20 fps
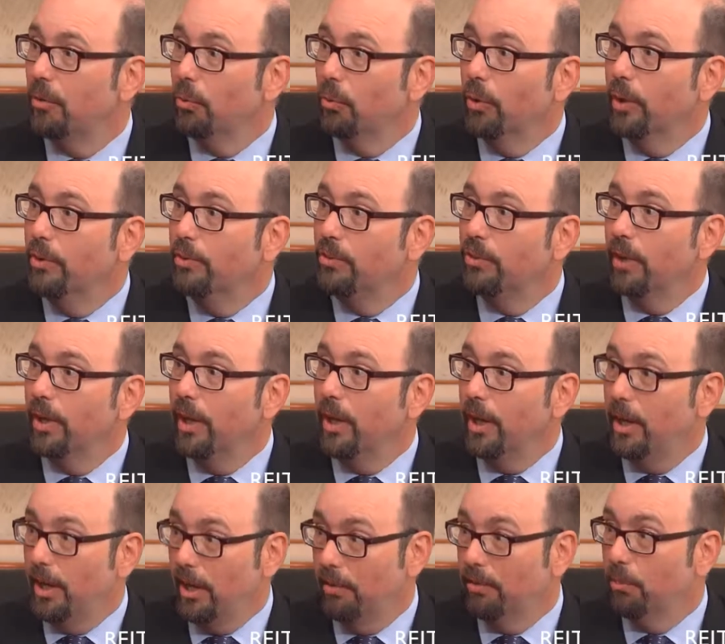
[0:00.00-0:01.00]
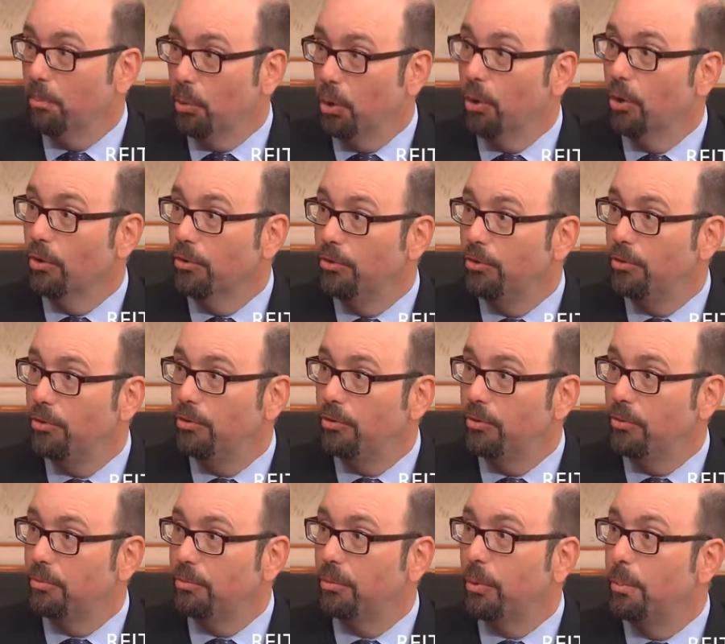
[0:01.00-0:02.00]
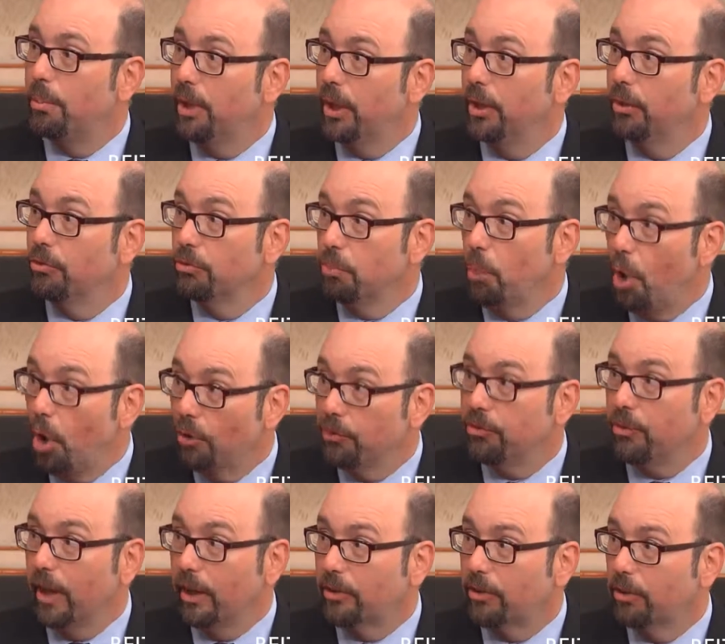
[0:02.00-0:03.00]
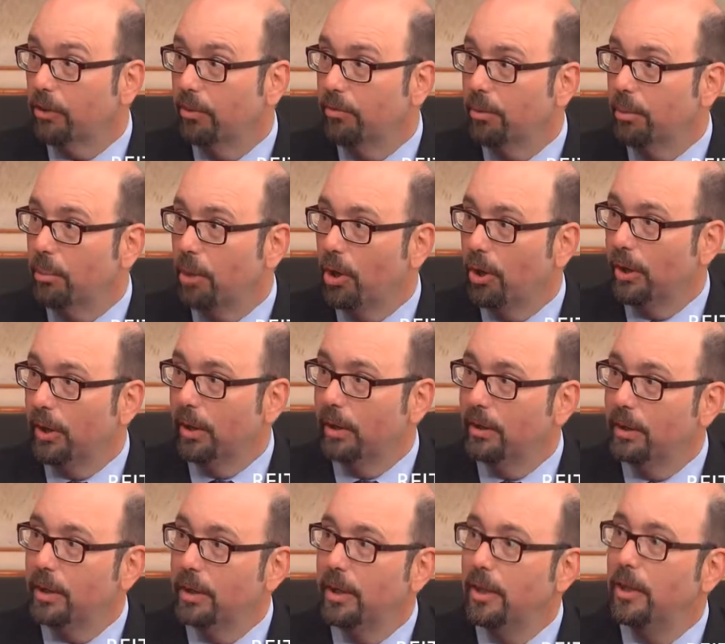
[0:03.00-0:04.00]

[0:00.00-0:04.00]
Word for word: REITs have emerged from being a small sector of the market